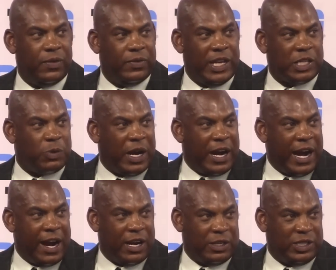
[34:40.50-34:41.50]
That's why I
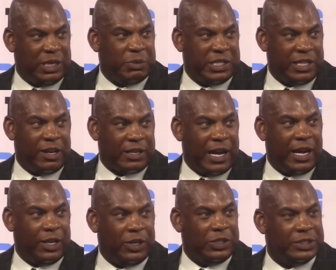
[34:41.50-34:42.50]
hired Jimmy
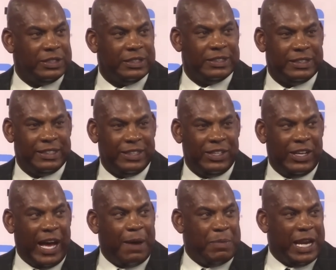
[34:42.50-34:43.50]
Salgado.
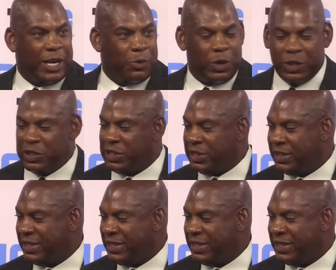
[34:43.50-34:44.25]
I made it worse.